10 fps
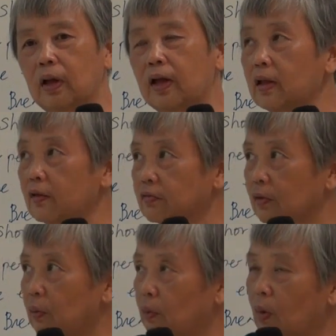And as
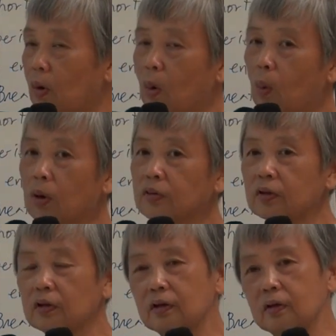the
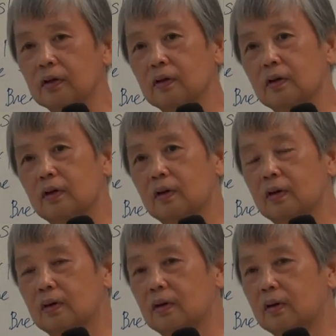water
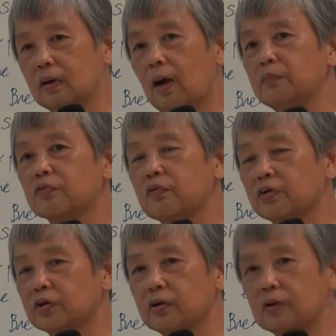comes
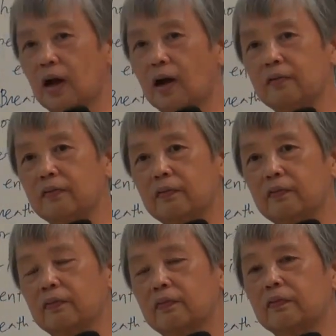rushing down